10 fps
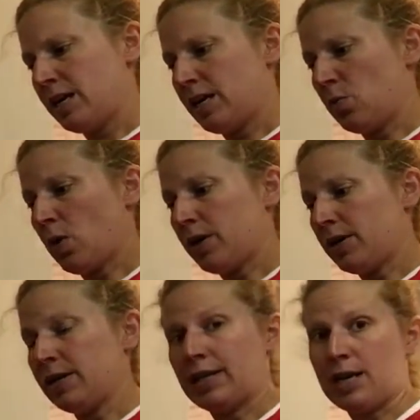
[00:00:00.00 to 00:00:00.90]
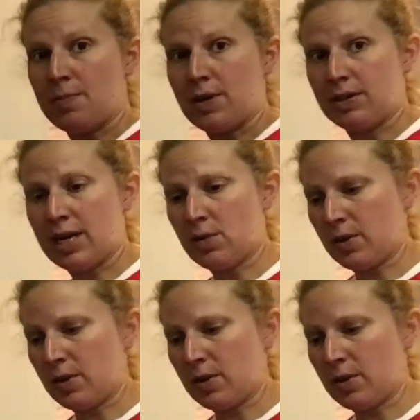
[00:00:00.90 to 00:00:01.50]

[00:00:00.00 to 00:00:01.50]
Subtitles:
in water and let it melt that